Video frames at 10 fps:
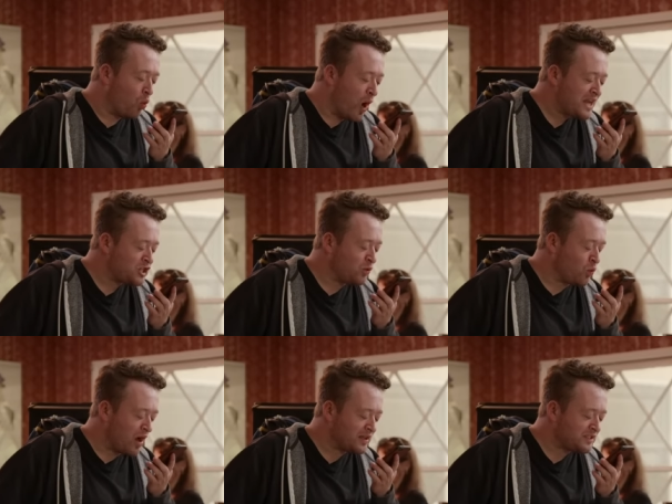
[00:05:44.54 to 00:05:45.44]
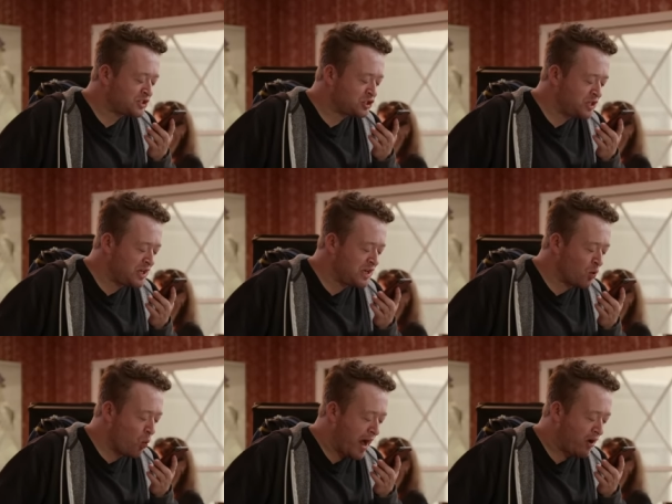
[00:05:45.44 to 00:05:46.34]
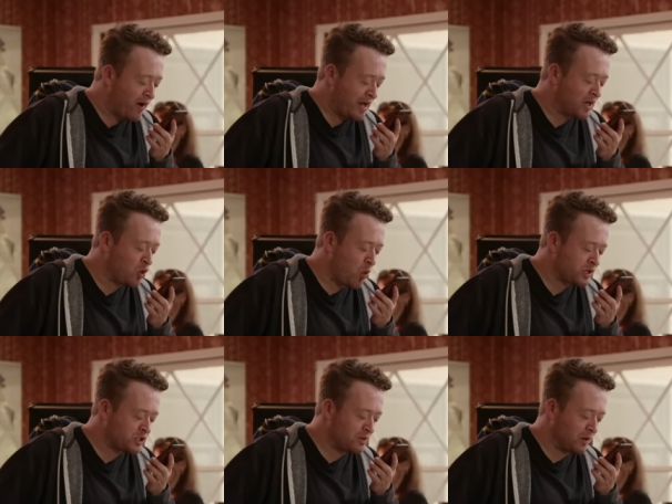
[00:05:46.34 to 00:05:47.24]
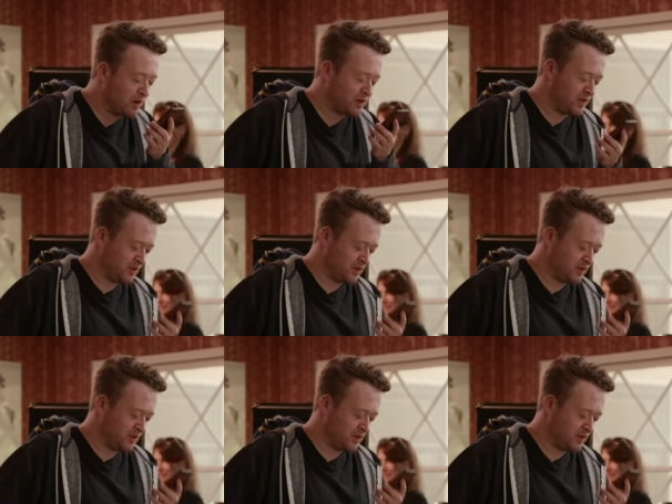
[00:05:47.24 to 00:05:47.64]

What was she wearing? Question mark.